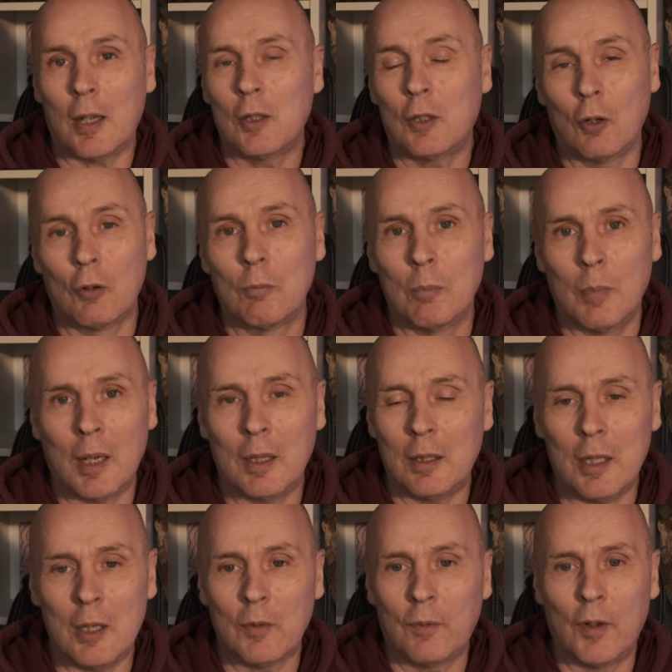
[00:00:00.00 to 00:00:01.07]
I don't make
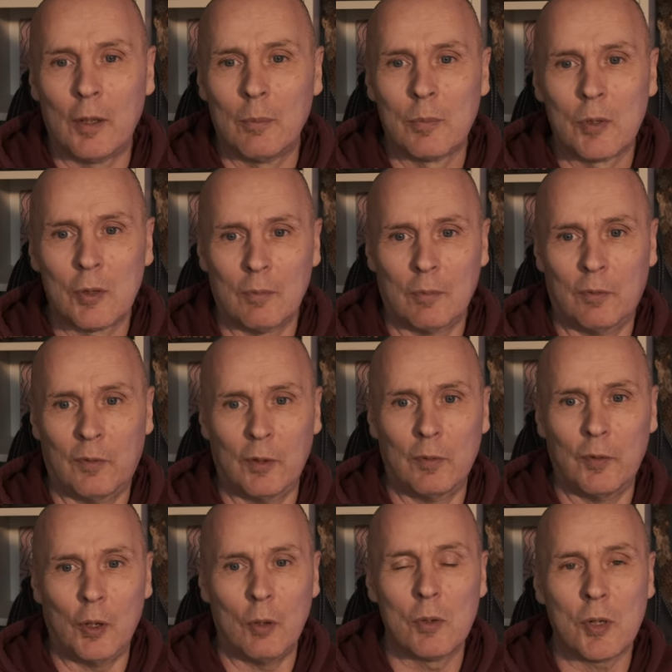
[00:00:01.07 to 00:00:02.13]
these films for
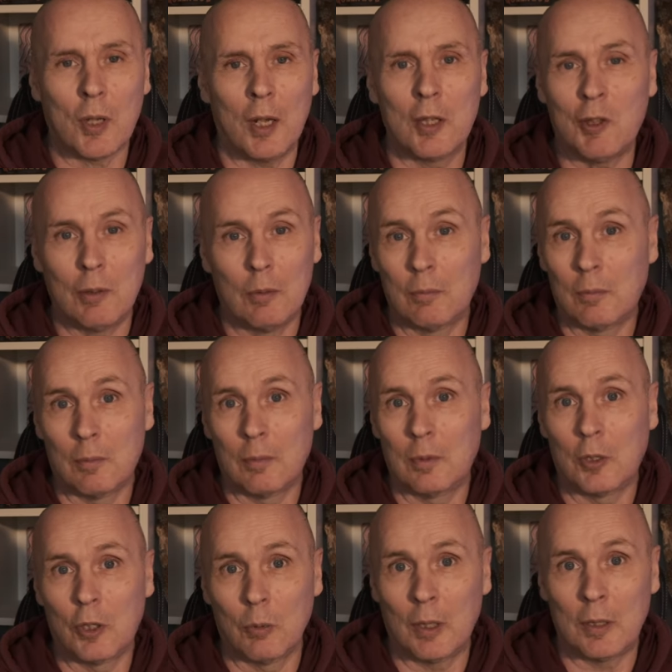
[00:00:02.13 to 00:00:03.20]
views. I do